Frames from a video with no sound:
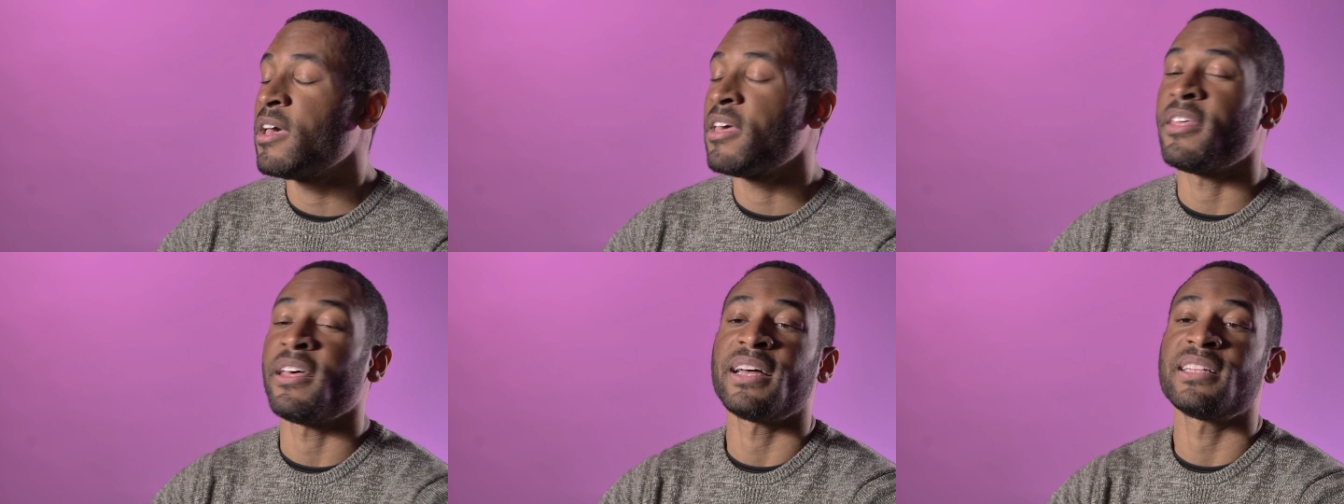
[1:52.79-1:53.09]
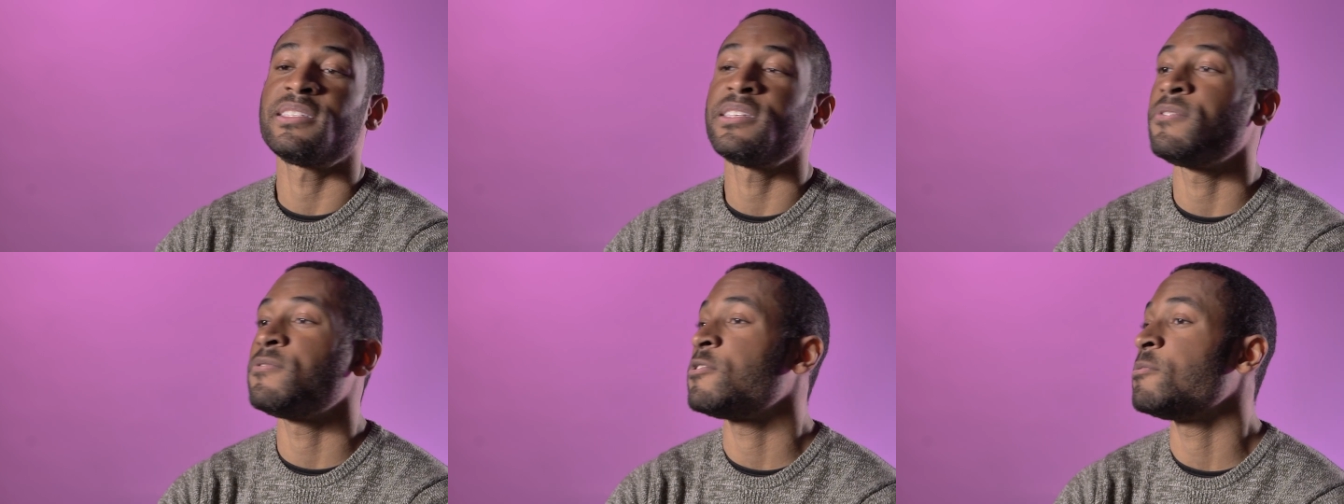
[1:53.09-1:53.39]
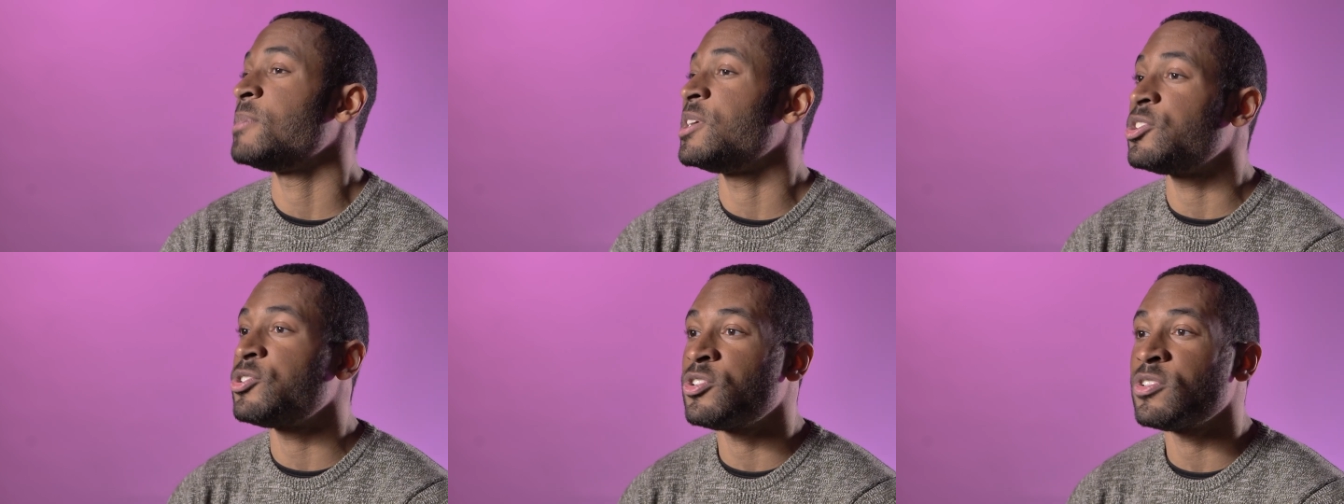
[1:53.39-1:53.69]
That's
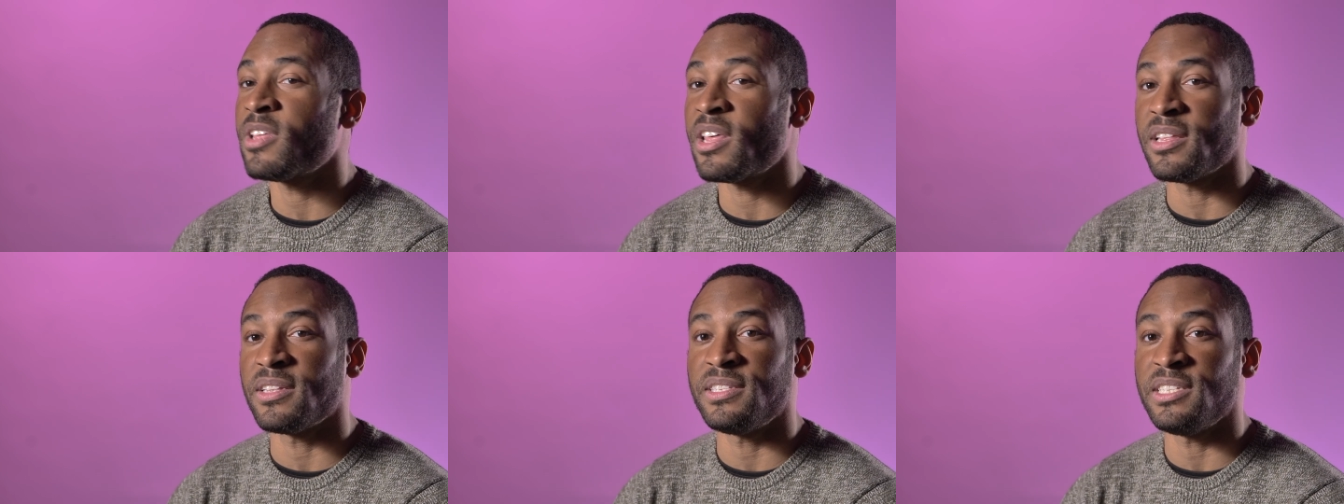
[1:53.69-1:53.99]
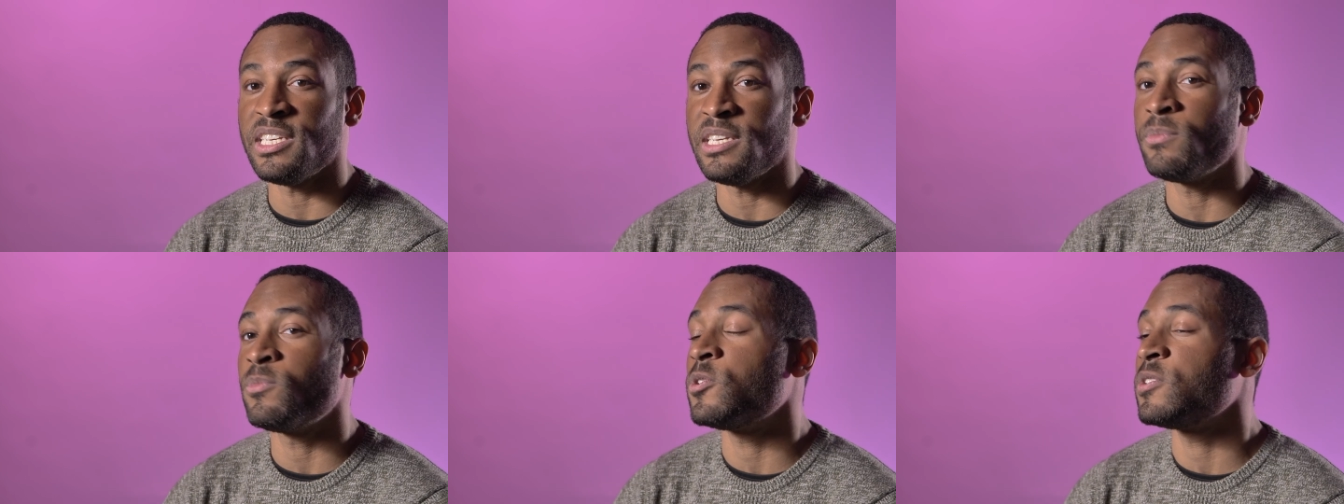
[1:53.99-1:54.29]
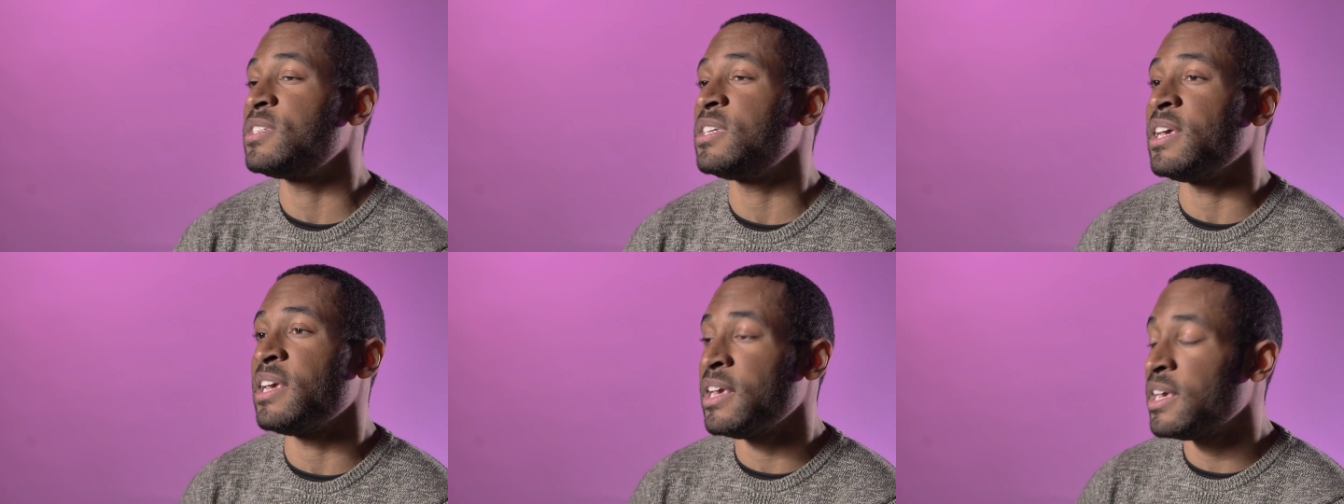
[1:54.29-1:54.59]
information that the team
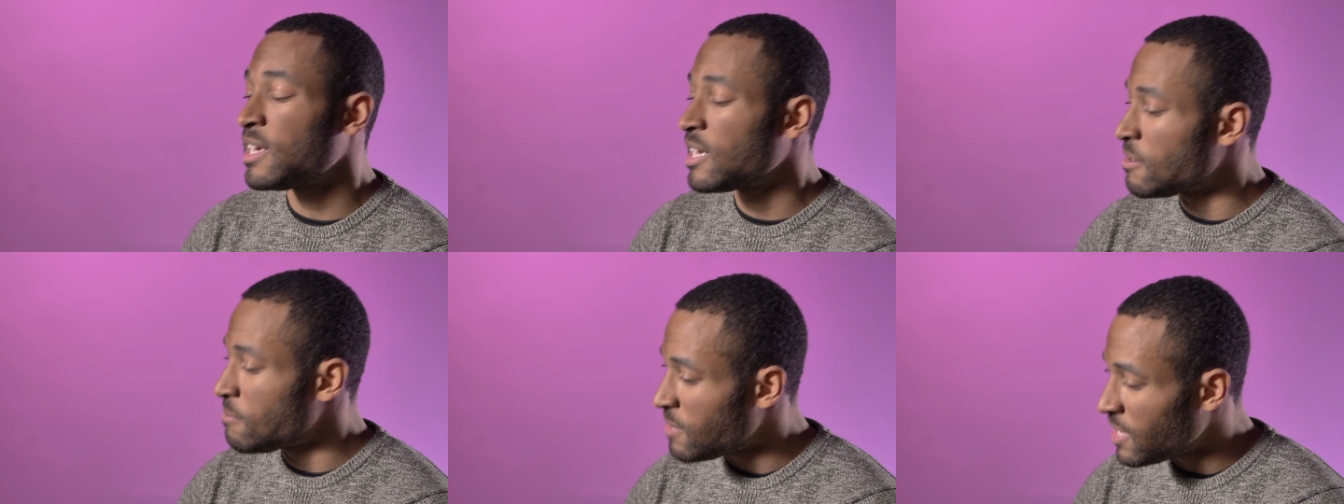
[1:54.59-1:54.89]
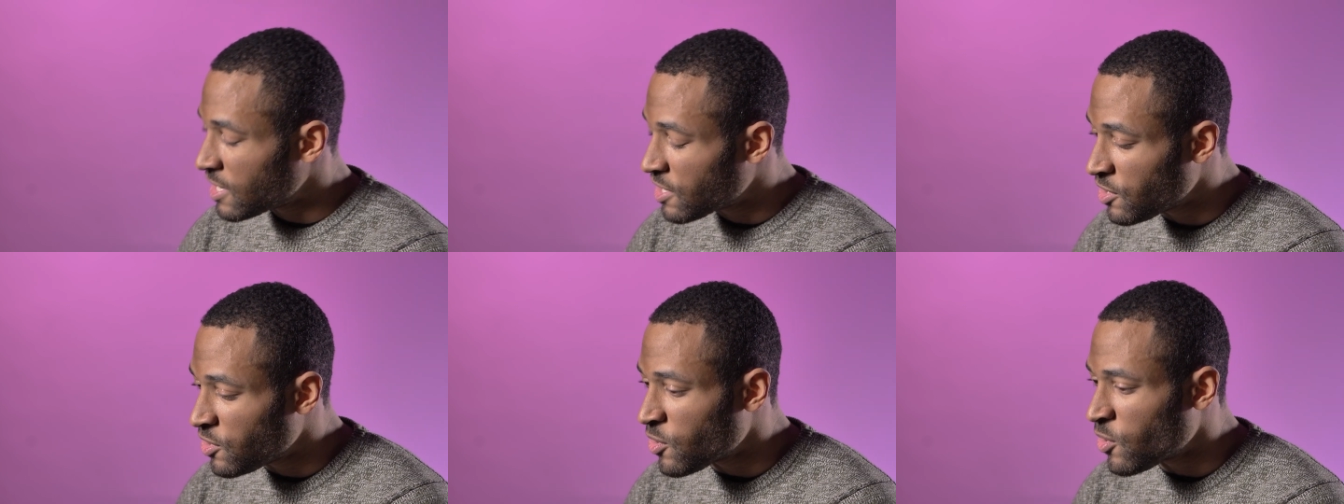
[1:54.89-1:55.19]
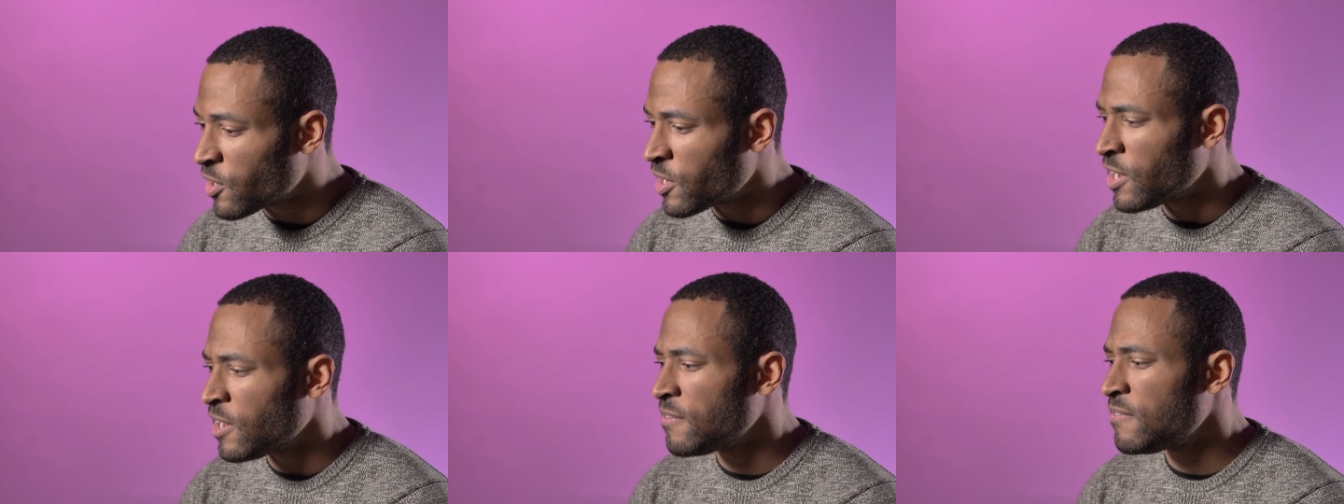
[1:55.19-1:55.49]
will take and make a
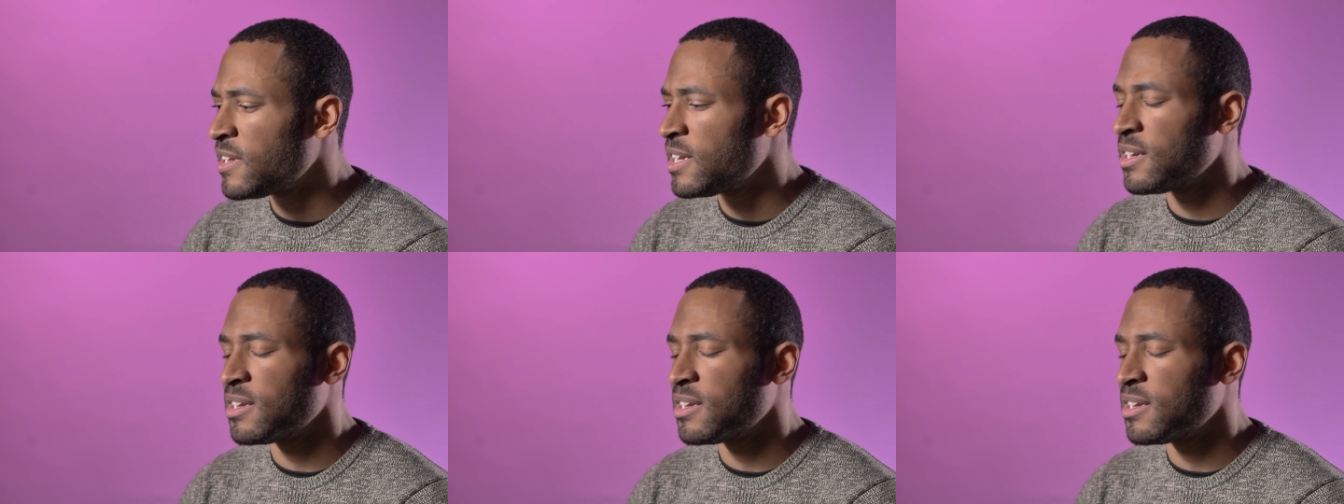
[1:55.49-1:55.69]
note of,